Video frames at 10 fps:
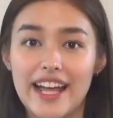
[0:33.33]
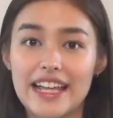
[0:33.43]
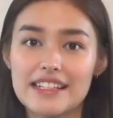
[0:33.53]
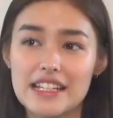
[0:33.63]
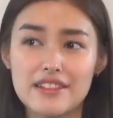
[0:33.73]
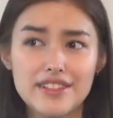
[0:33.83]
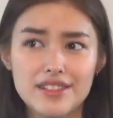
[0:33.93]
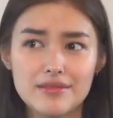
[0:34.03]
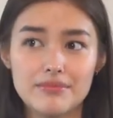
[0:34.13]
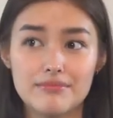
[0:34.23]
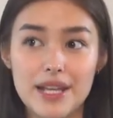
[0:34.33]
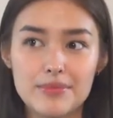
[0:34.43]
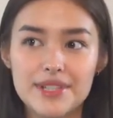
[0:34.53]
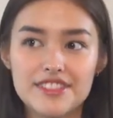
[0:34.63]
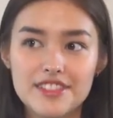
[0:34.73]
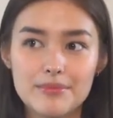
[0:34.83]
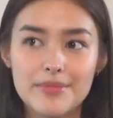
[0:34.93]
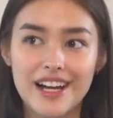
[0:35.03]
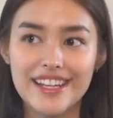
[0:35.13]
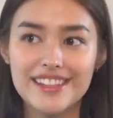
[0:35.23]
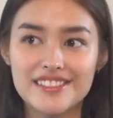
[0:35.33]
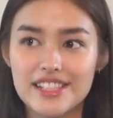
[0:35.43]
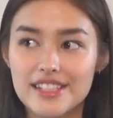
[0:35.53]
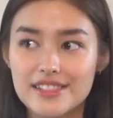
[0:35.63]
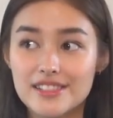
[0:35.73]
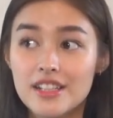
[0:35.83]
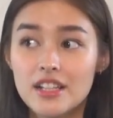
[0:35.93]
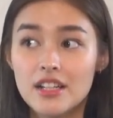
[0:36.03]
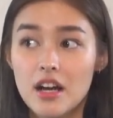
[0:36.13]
and even maybe some behind the scenes